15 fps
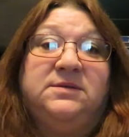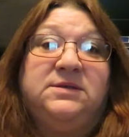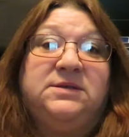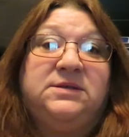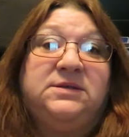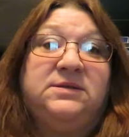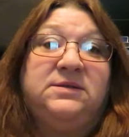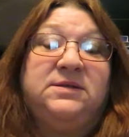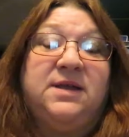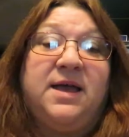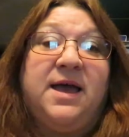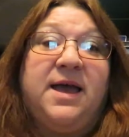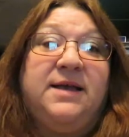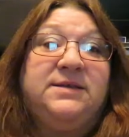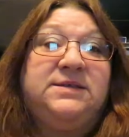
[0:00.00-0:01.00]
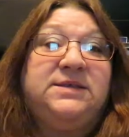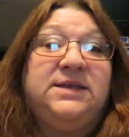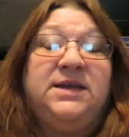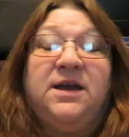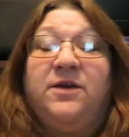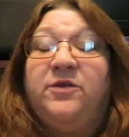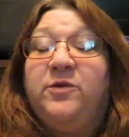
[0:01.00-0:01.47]
it's, I
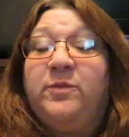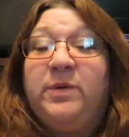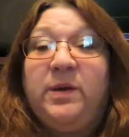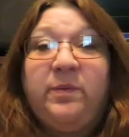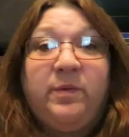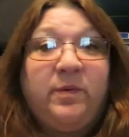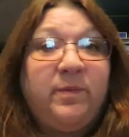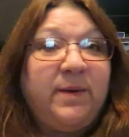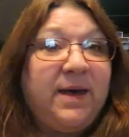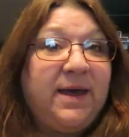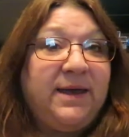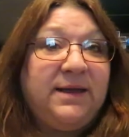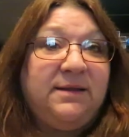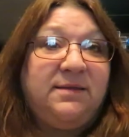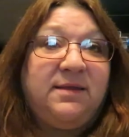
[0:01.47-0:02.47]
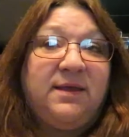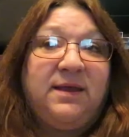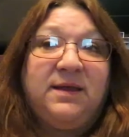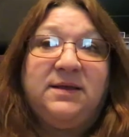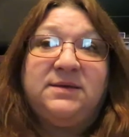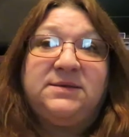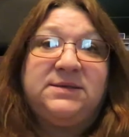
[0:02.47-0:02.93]
see other people buying
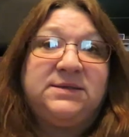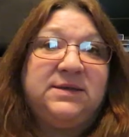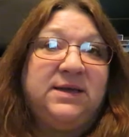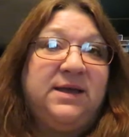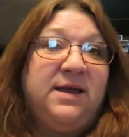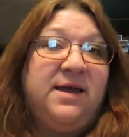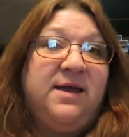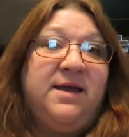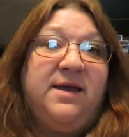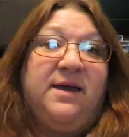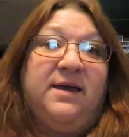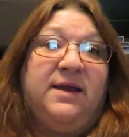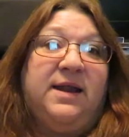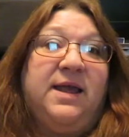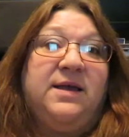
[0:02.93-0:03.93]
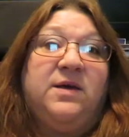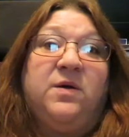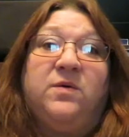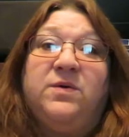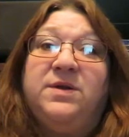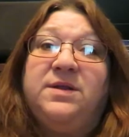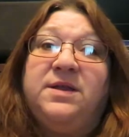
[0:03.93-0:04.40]
things and I
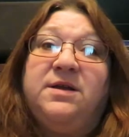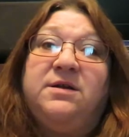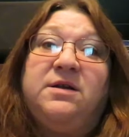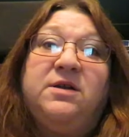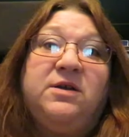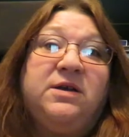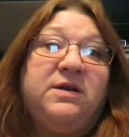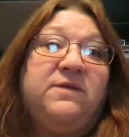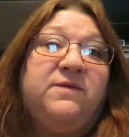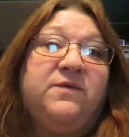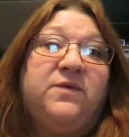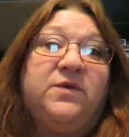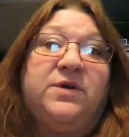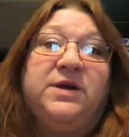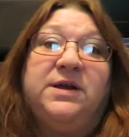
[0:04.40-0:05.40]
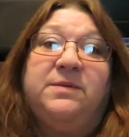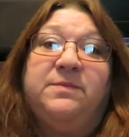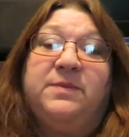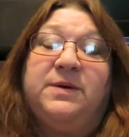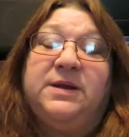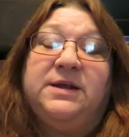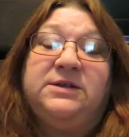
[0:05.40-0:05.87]
go in there looking for it
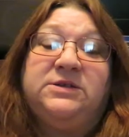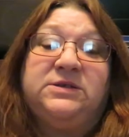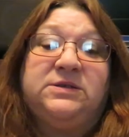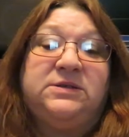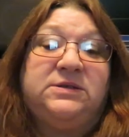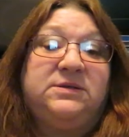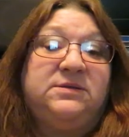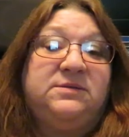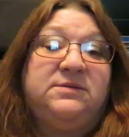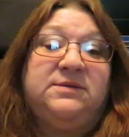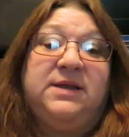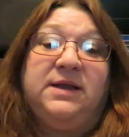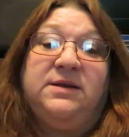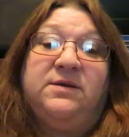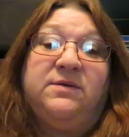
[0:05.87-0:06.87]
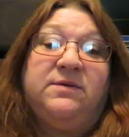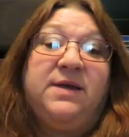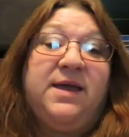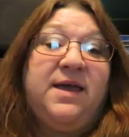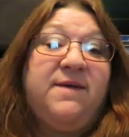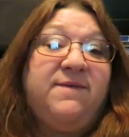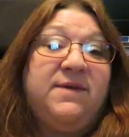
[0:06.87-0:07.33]
but I just they don't
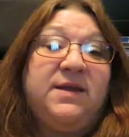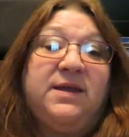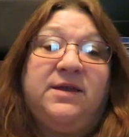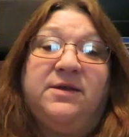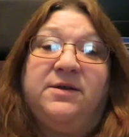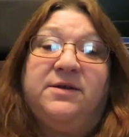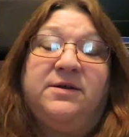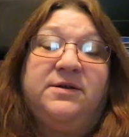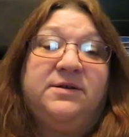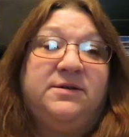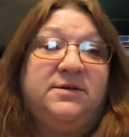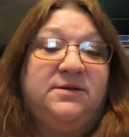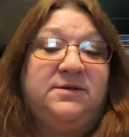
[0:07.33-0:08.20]
have it here